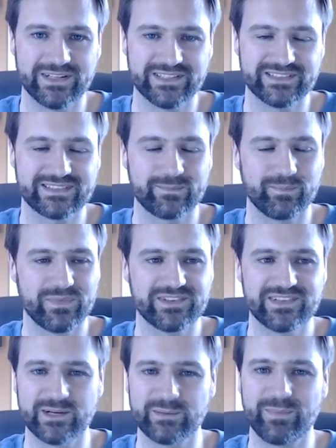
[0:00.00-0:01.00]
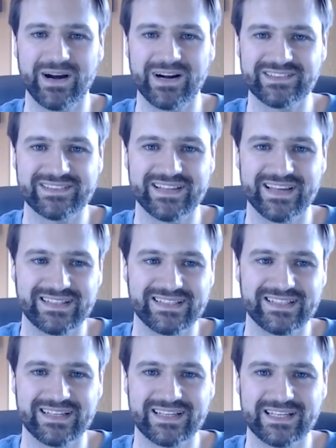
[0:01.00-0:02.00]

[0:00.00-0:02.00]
There's certain parts that